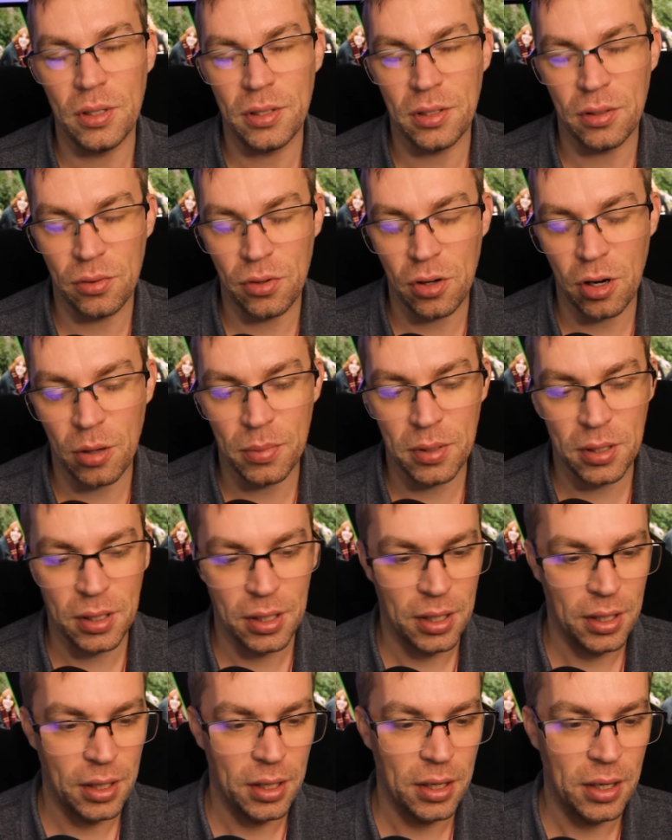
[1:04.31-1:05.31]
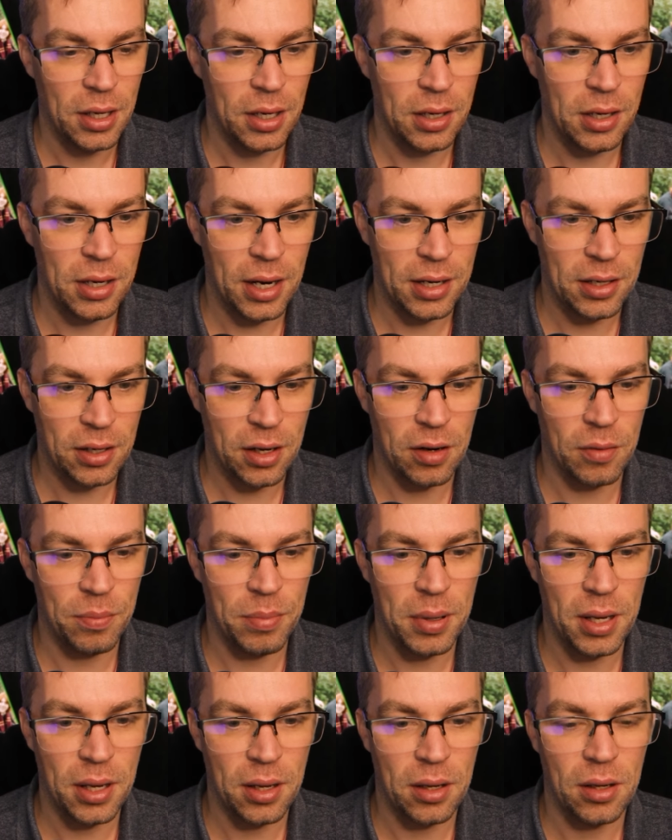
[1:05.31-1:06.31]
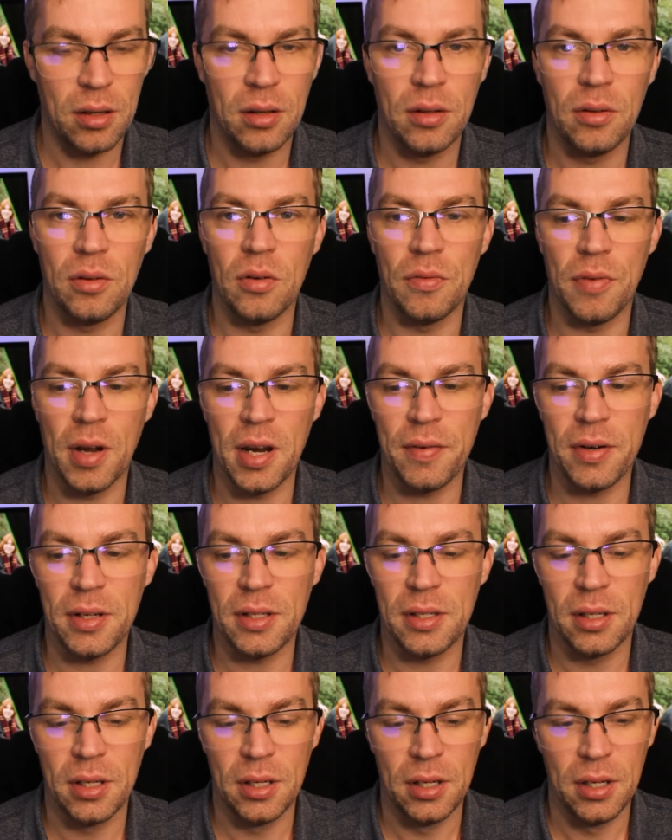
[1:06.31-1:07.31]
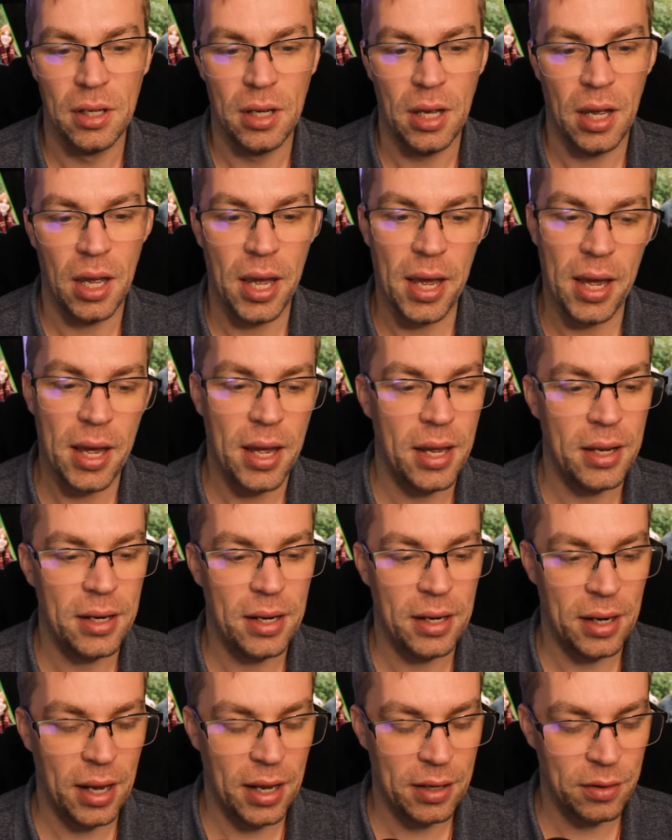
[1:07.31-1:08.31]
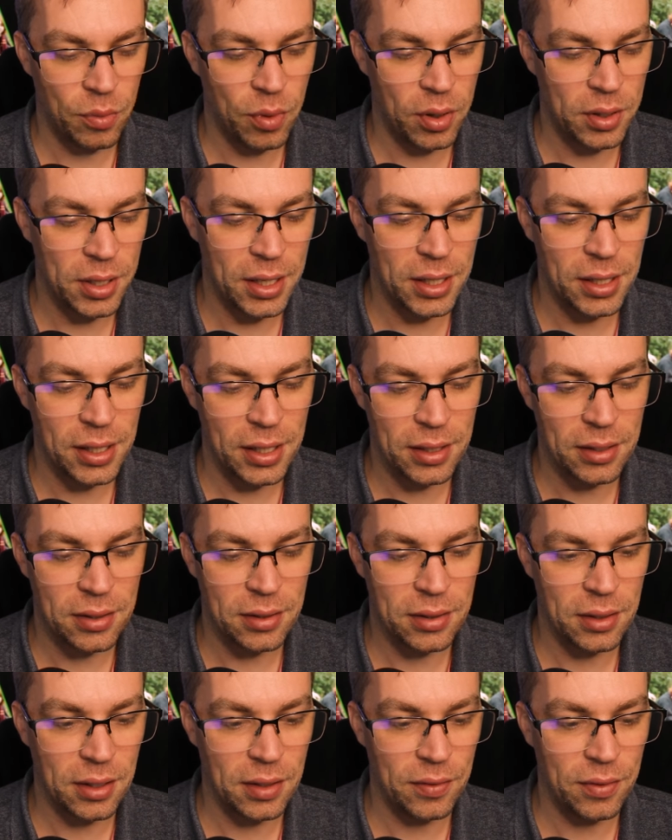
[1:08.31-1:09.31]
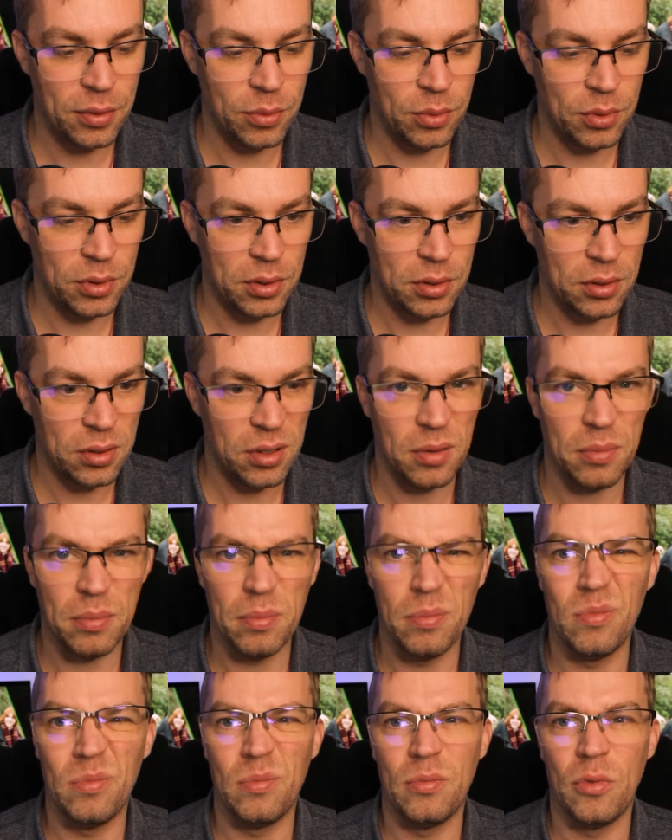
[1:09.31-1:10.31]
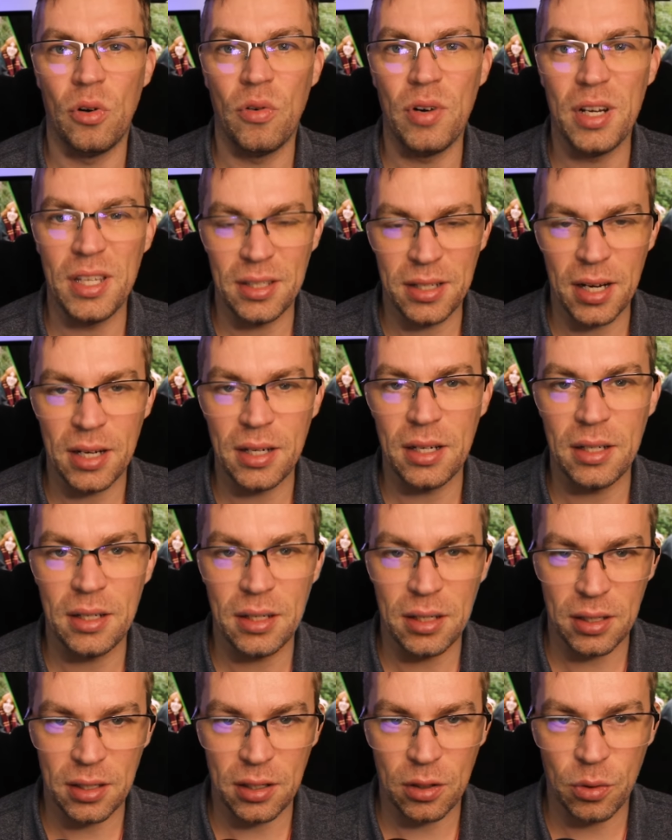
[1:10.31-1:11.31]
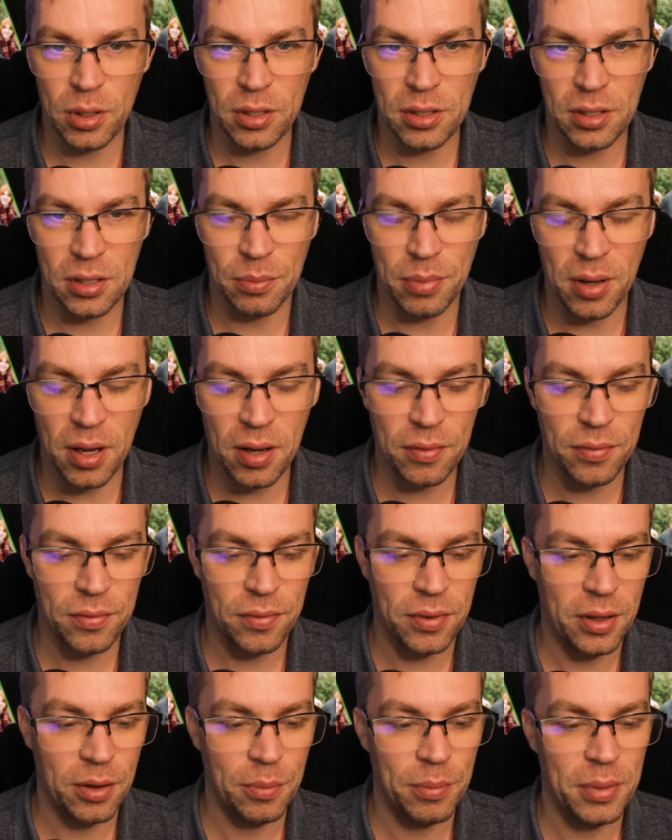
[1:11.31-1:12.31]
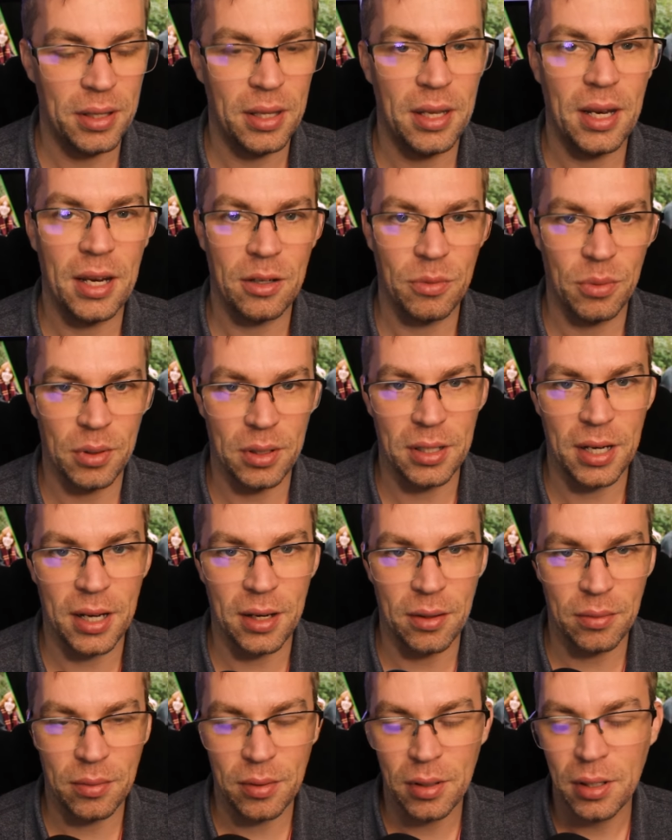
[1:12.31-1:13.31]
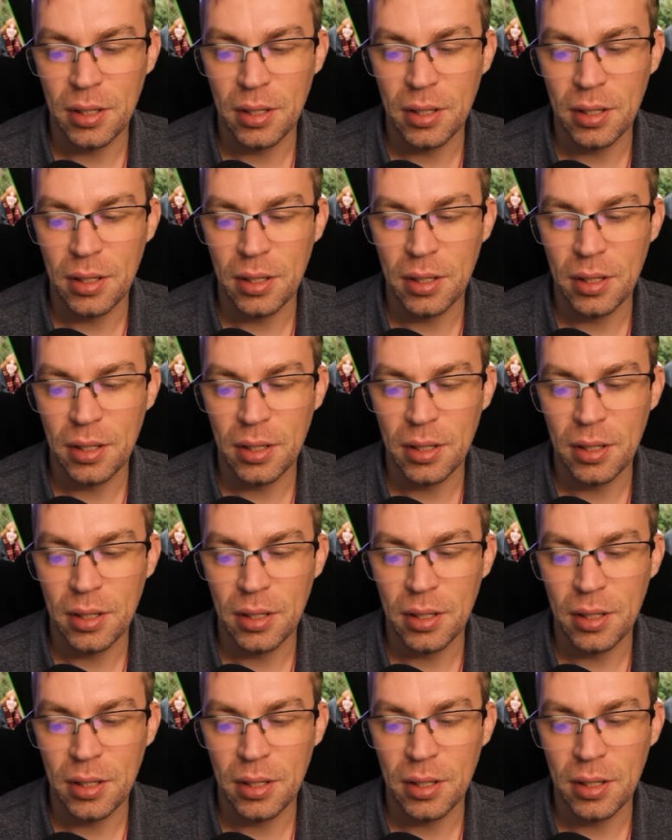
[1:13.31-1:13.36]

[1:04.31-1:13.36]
list of shops, and you had to kind of pick your favourites. And then as we worked down the list, if it was the already selected in the question above, that would be the next one down.